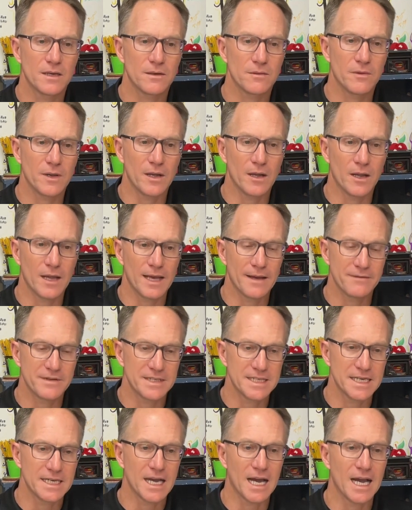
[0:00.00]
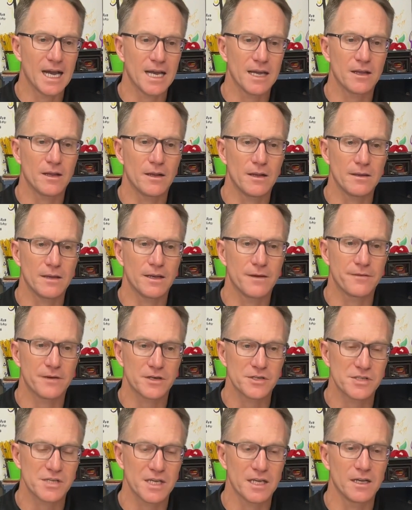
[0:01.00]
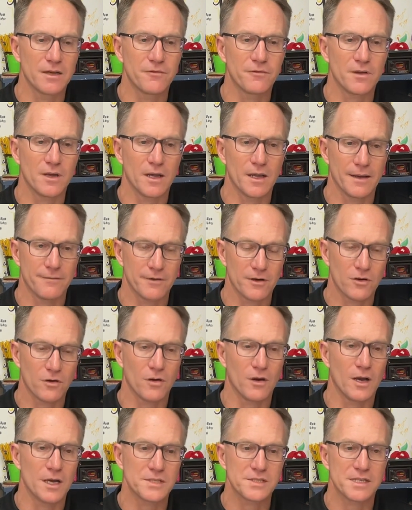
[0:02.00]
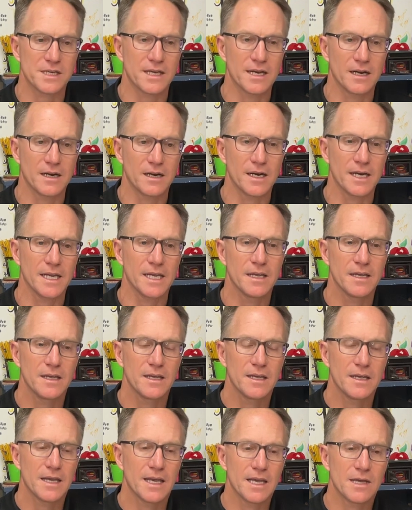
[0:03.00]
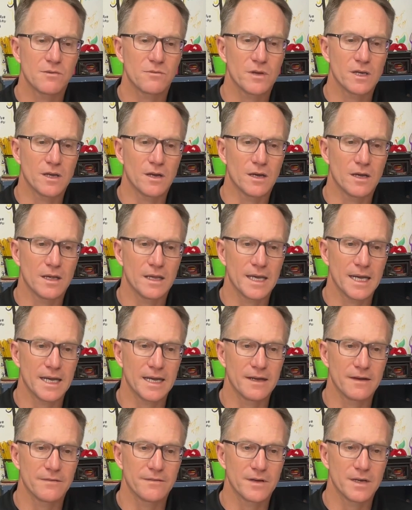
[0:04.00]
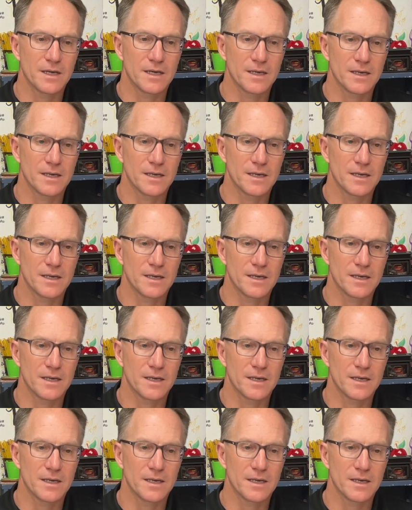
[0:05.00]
We all have a denial of ourselves. We all have a cross to carry, and we all have...